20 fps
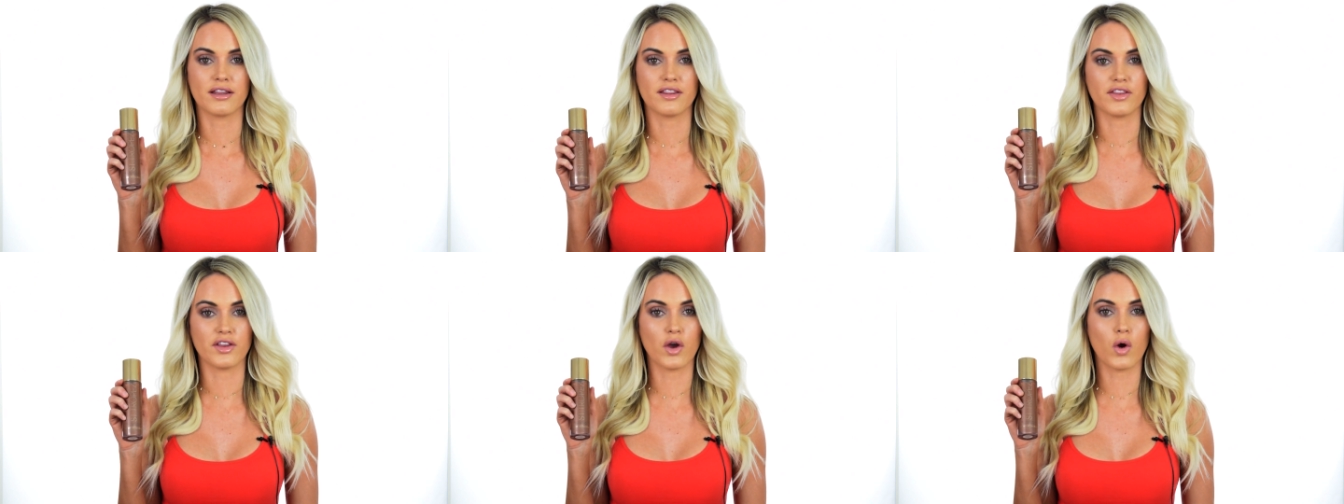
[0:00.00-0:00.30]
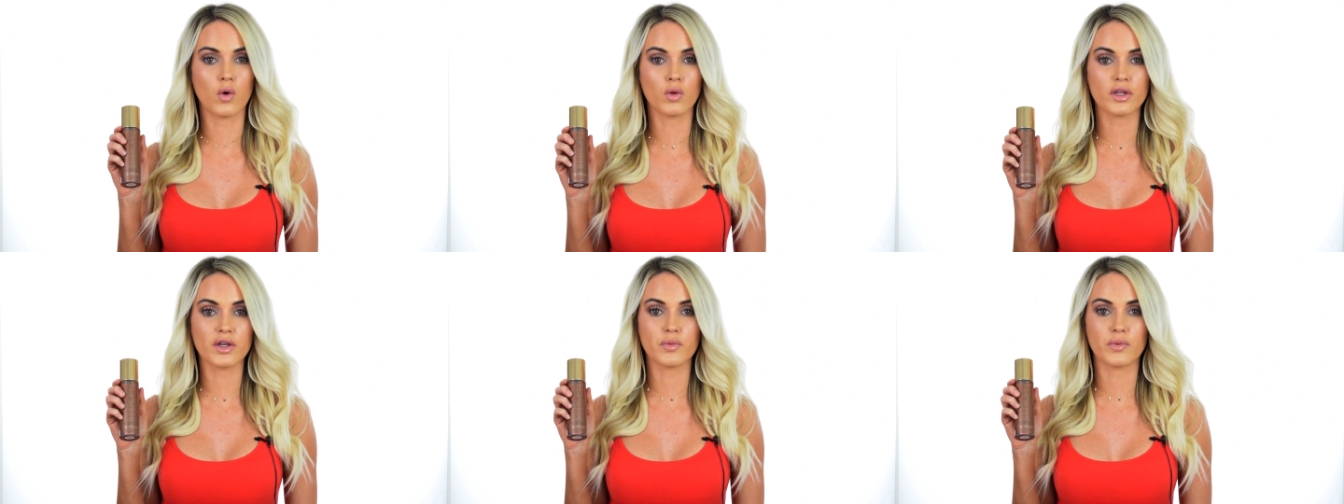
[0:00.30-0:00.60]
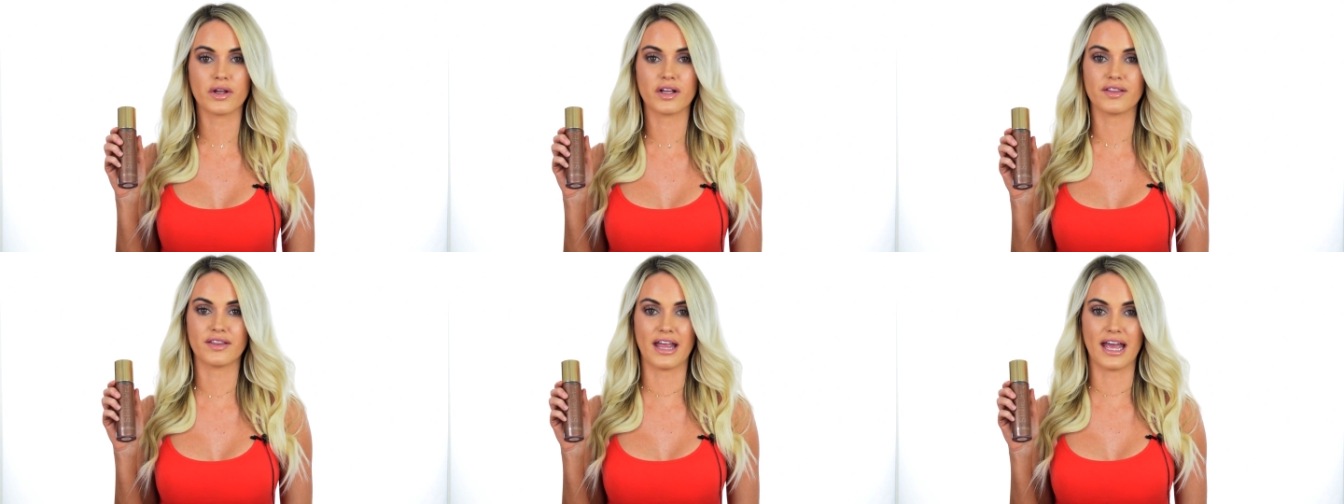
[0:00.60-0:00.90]
The only
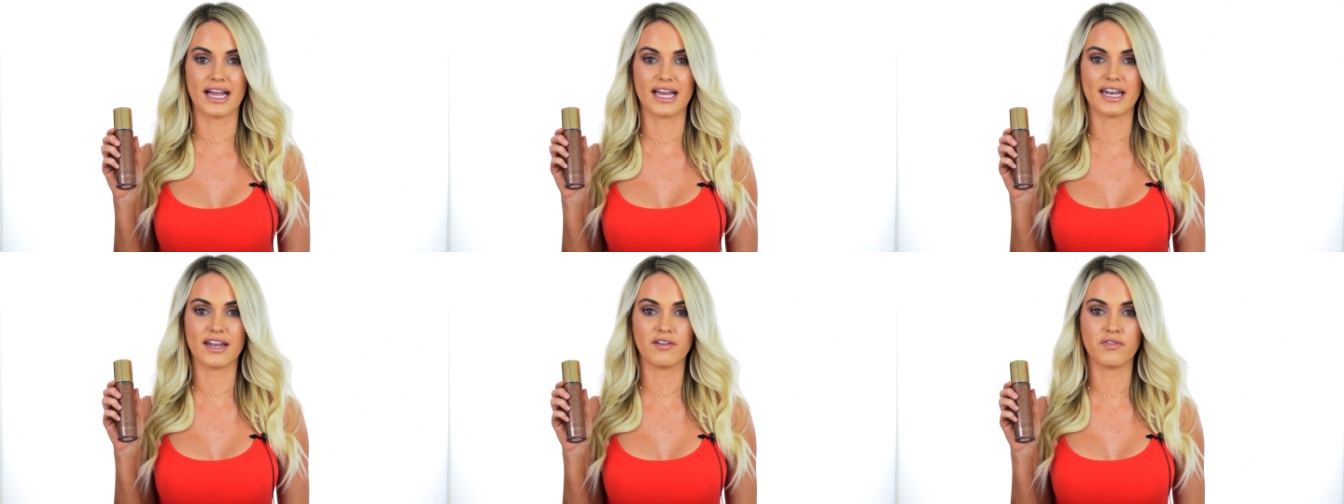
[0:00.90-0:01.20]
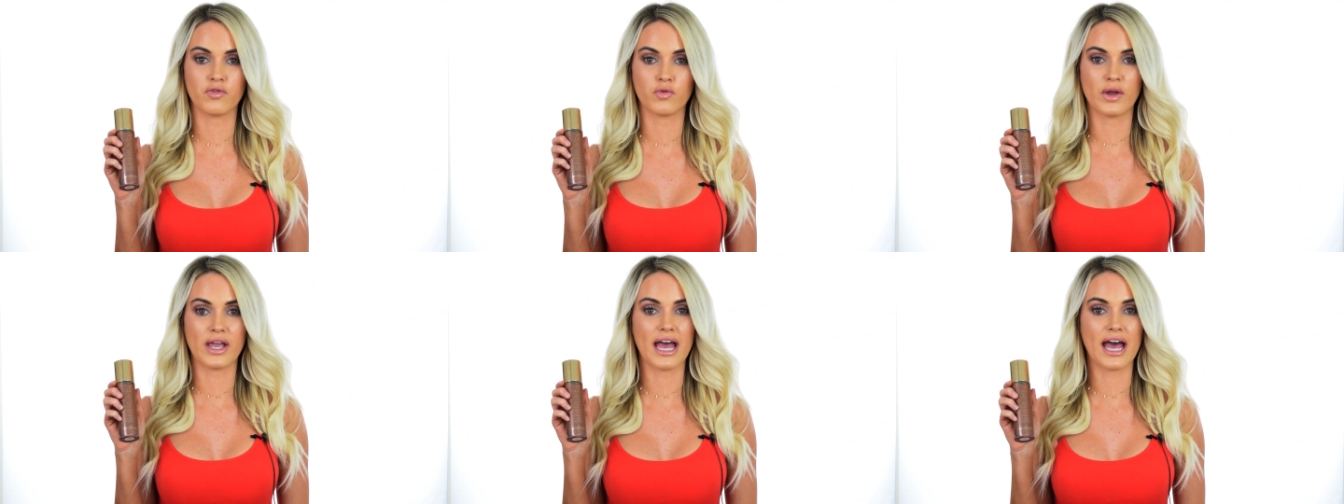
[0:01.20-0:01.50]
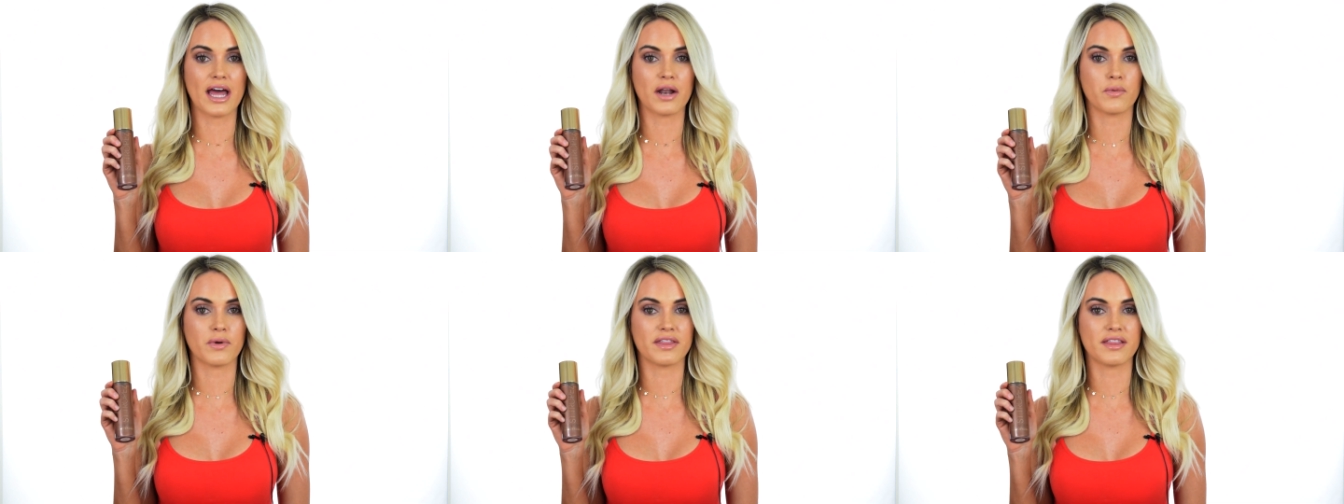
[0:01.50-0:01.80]
real negative we
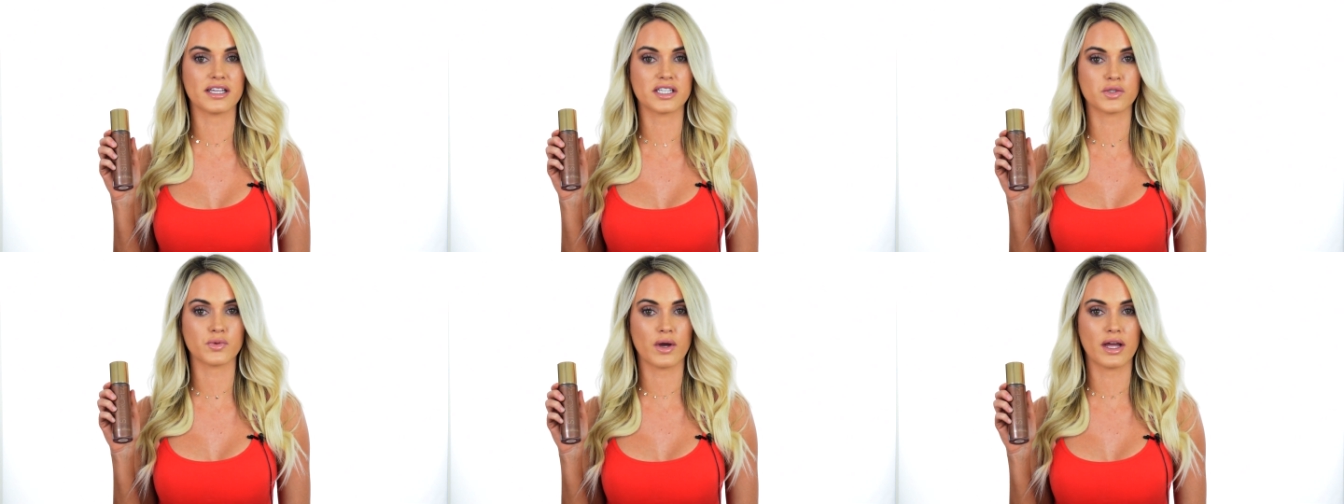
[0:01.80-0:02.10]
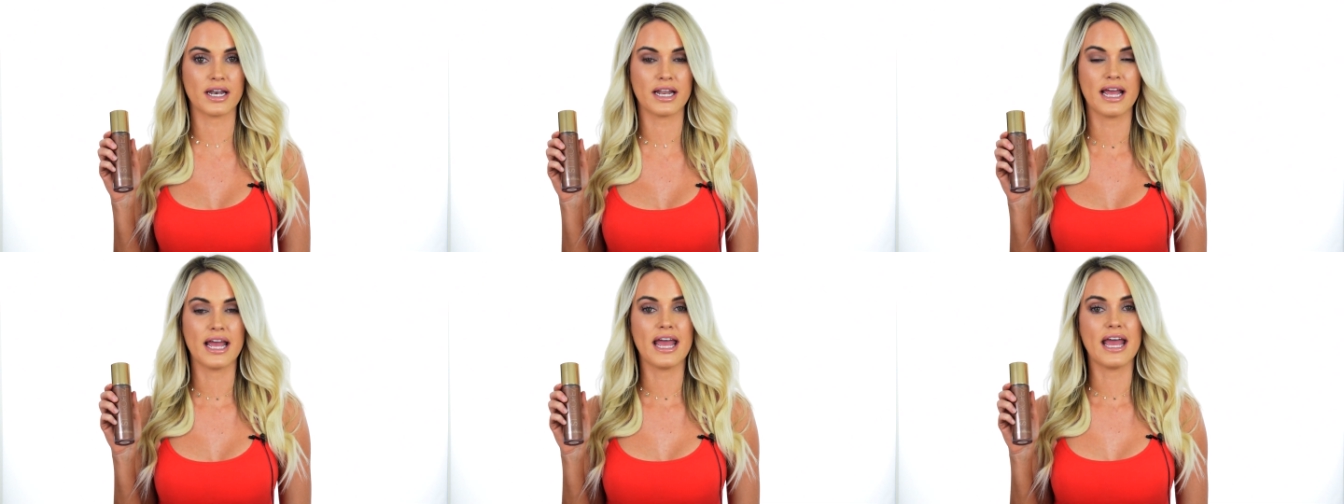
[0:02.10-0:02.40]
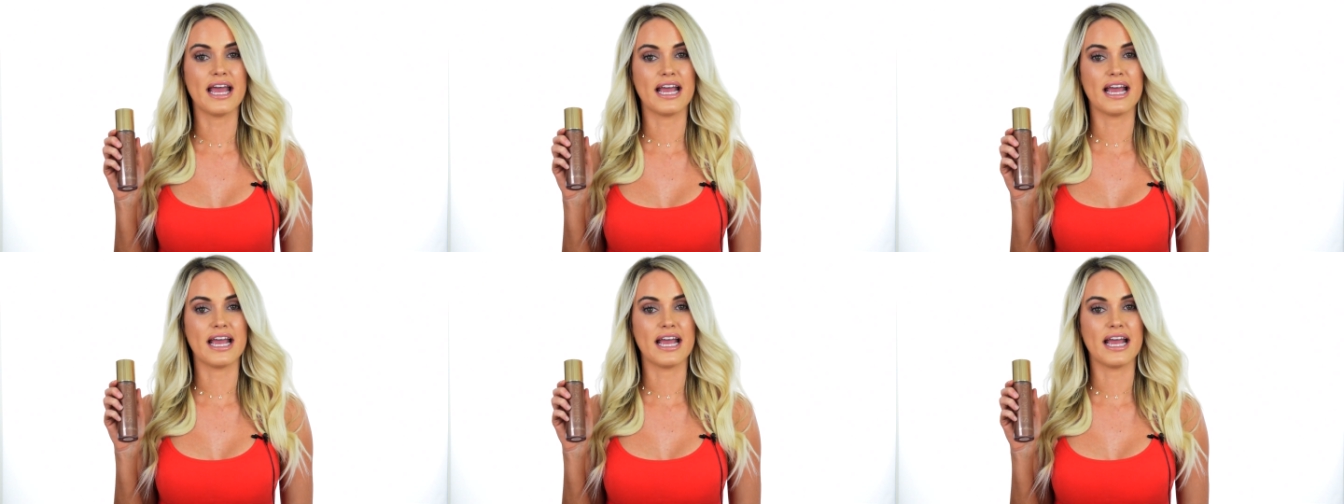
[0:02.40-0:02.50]
had with this one